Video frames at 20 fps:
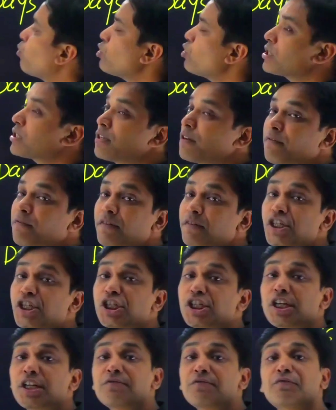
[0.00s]
was
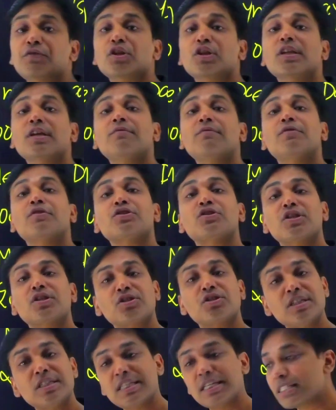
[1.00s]
sufficient for them for
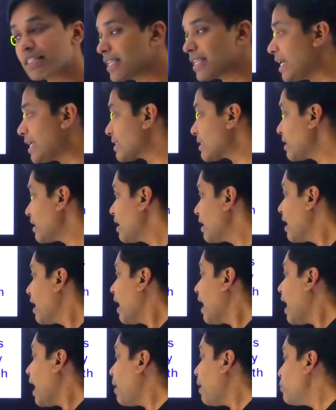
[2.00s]
66 days.
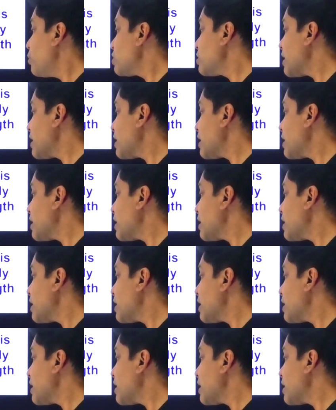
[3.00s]
Ab us